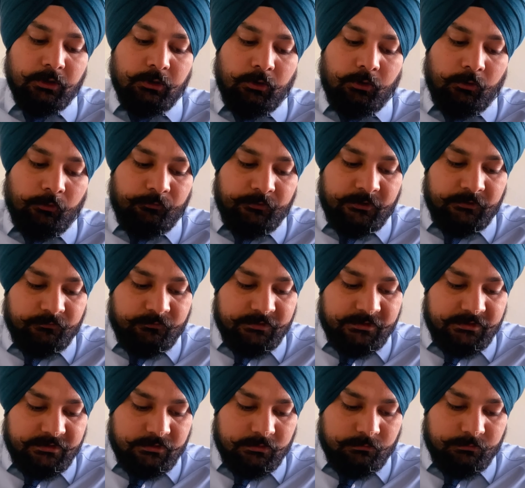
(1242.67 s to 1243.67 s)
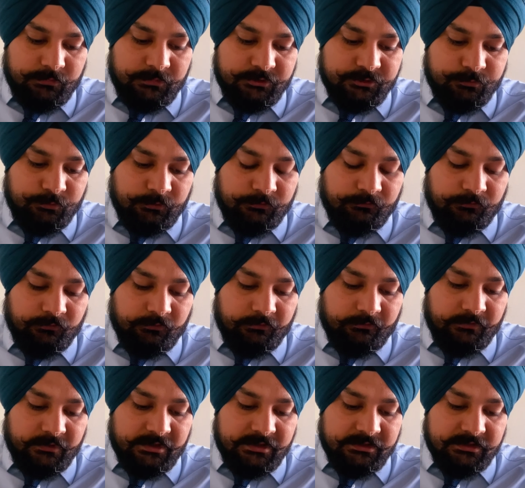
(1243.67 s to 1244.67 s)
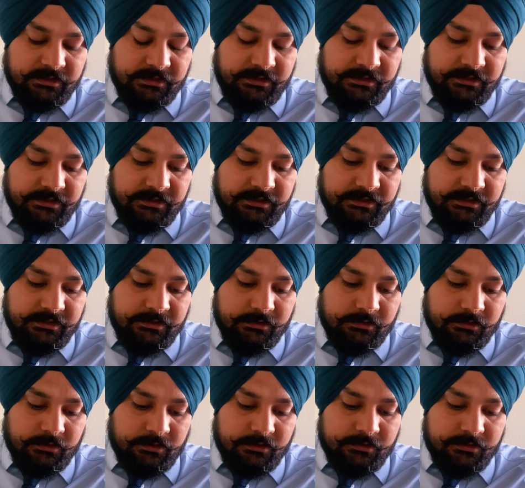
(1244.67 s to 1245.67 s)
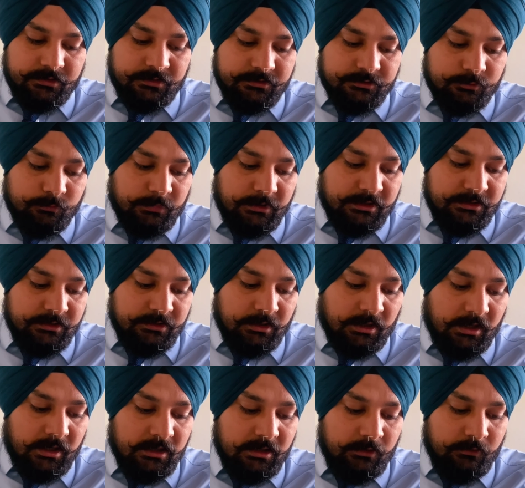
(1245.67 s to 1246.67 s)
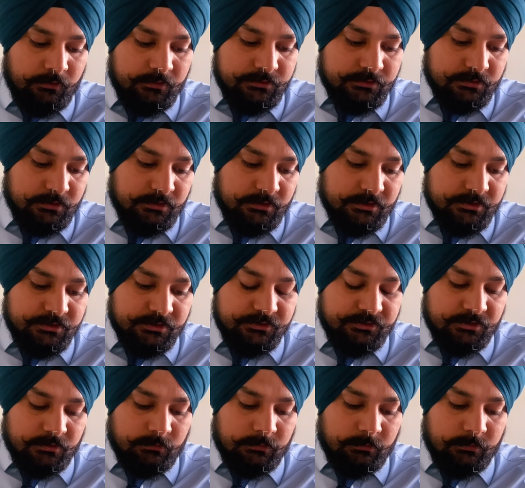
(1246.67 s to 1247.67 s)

of infinite numbers put forward in the late 1800s by the highly original Russian-German